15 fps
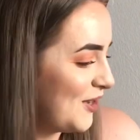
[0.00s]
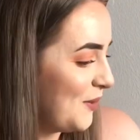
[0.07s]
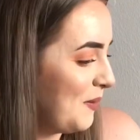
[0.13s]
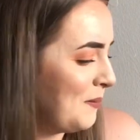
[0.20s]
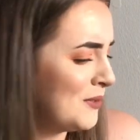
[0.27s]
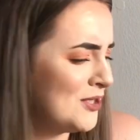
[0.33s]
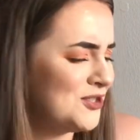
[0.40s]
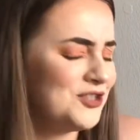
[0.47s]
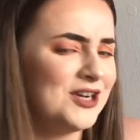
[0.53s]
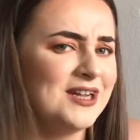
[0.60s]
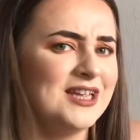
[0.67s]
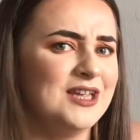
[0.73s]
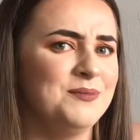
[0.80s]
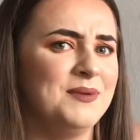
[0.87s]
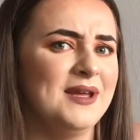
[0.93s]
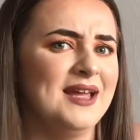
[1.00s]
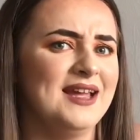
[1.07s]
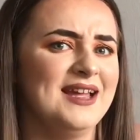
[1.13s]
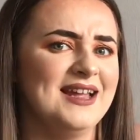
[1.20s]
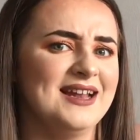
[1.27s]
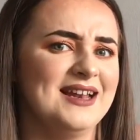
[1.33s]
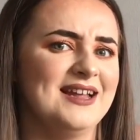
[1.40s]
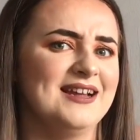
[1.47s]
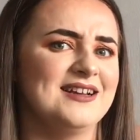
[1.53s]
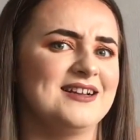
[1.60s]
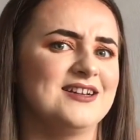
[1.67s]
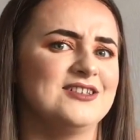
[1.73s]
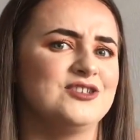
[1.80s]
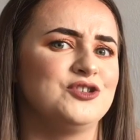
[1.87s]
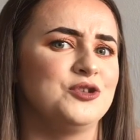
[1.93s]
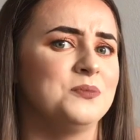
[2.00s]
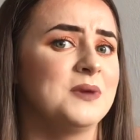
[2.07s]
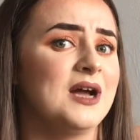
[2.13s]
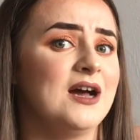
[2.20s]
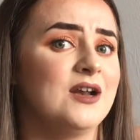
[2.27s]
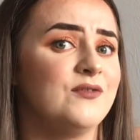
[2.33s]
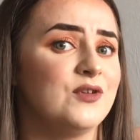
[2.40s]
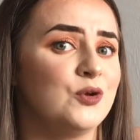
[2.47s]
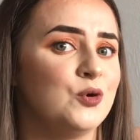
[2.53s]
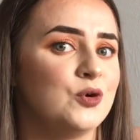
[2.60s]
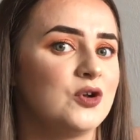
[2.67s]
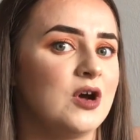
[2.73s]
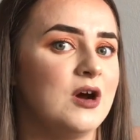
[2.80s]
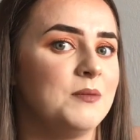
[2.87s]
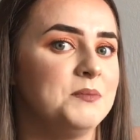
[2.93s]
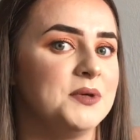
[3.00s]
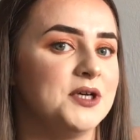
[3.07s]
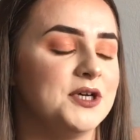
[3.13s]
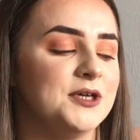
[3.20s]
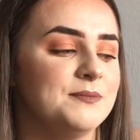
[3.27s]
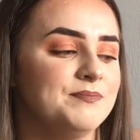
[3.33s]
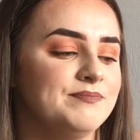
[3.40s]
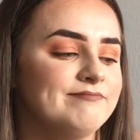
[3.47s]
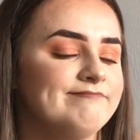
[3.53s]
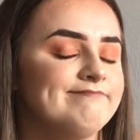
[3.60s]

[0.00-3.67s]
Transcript: so I'm going to try and keep it in like a, some kind of an order, but